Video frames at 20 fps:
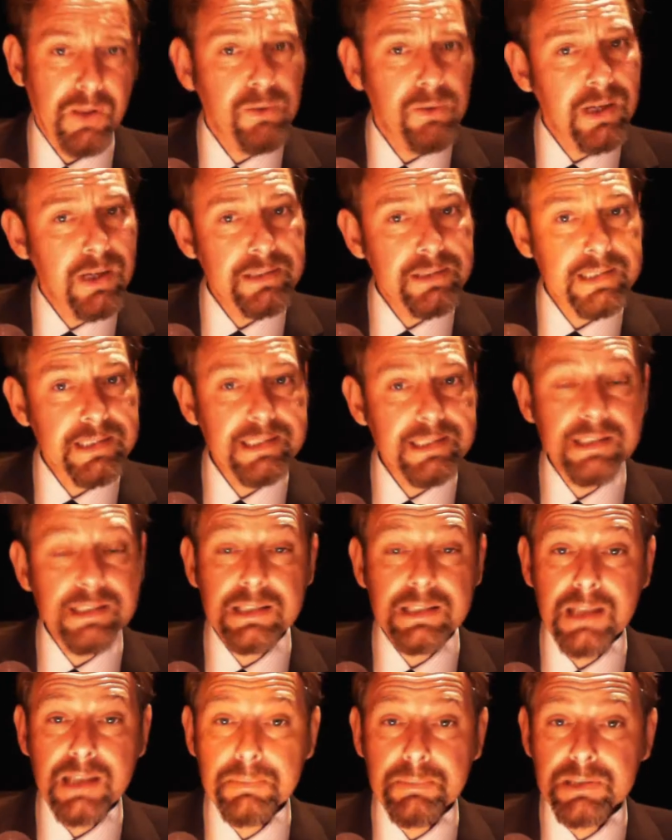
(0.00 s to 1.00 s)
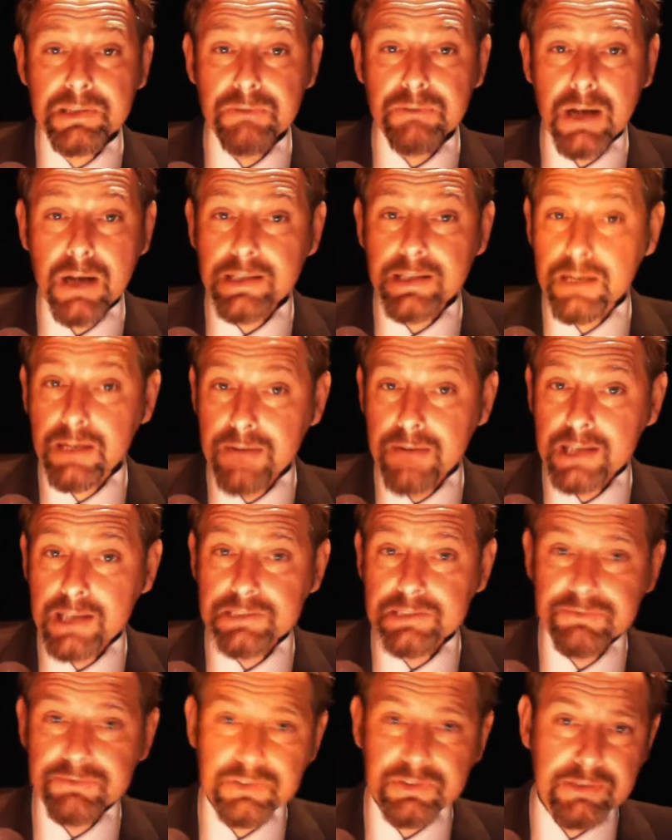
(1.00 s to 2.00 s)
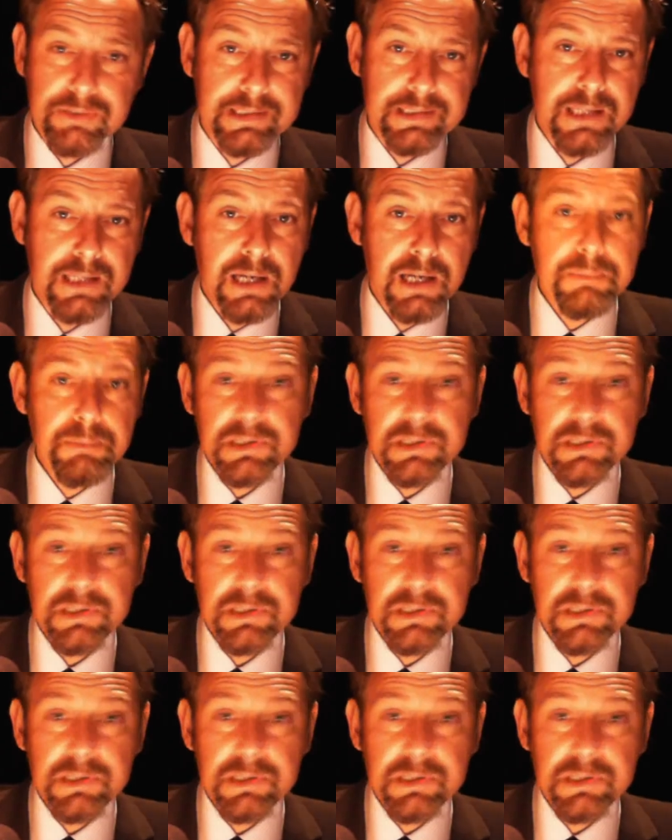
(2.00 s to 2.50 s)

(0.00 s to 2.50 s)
Well, this is a step in the right direction for Greece,